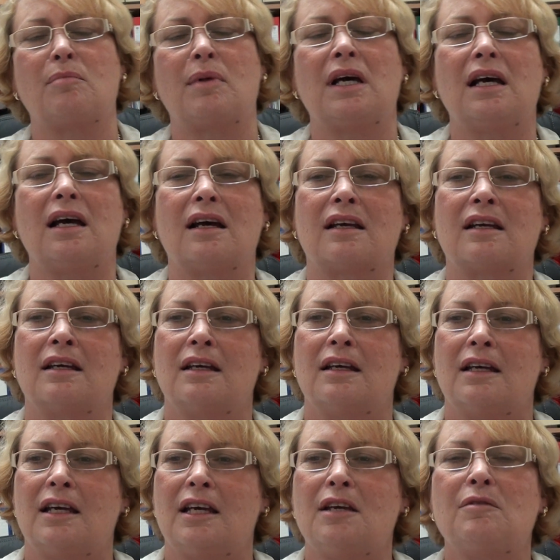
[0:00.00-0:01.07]
the park,
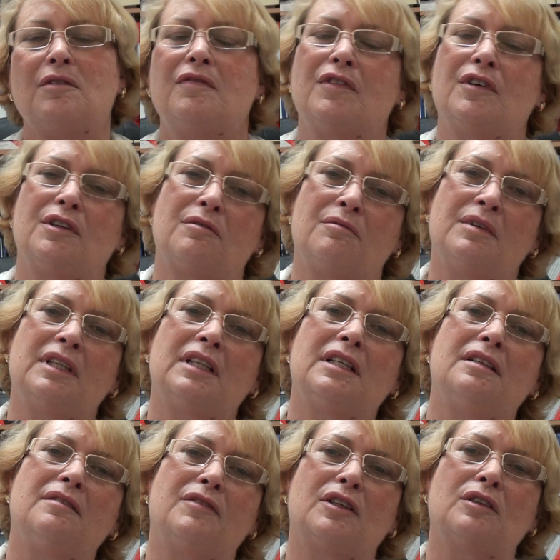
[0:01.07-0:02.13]
he would find it really
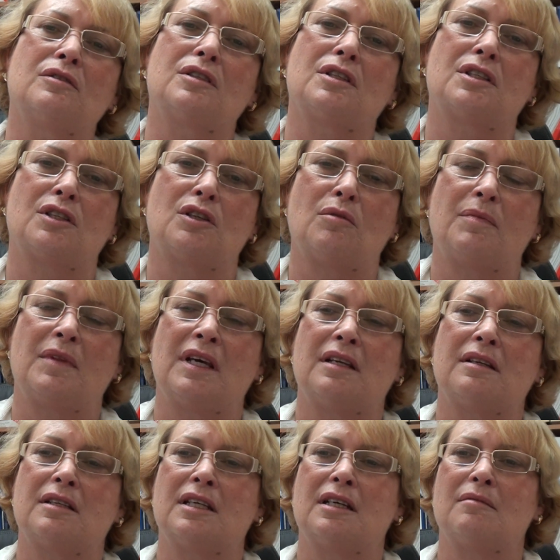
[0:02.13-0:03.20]
difficult to stop
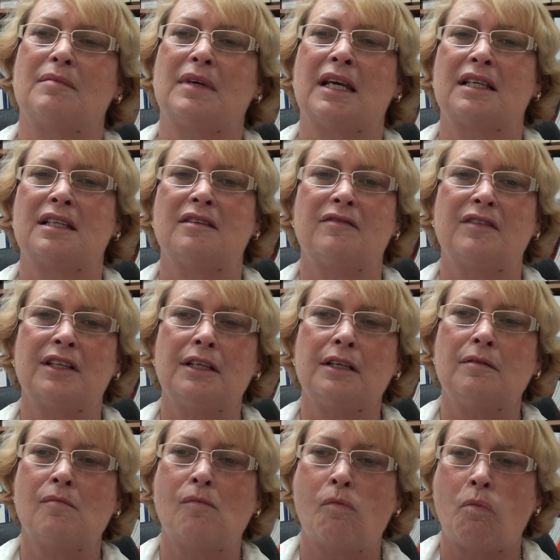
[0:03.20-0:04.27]
that
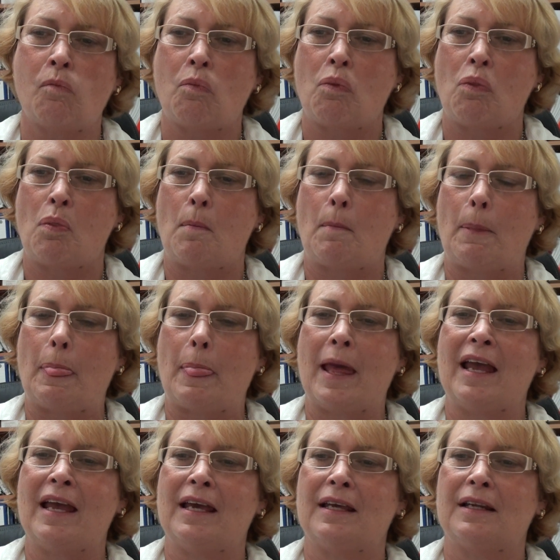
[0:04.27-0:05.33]
activity.
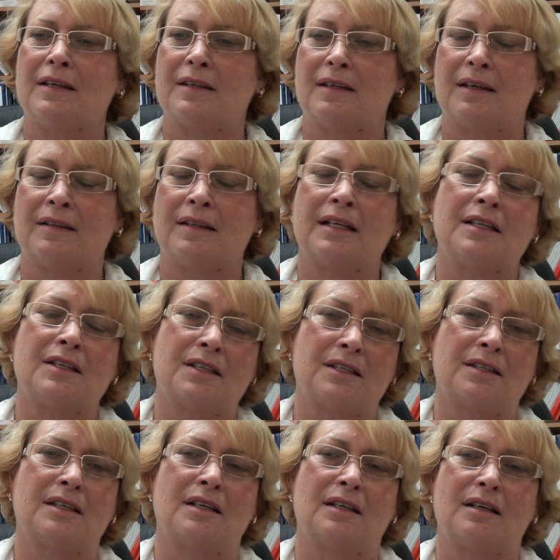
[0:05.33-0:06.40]
And that
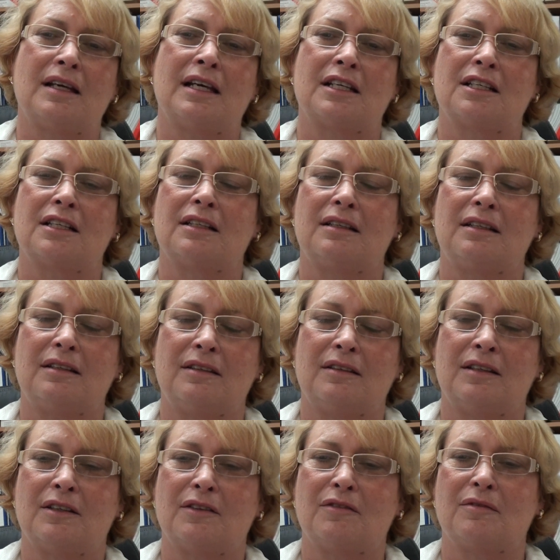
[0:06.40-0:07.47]
is
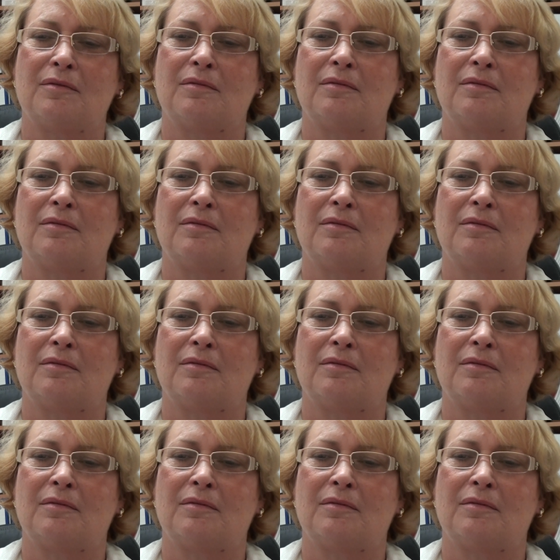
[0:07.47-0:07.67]
actually, a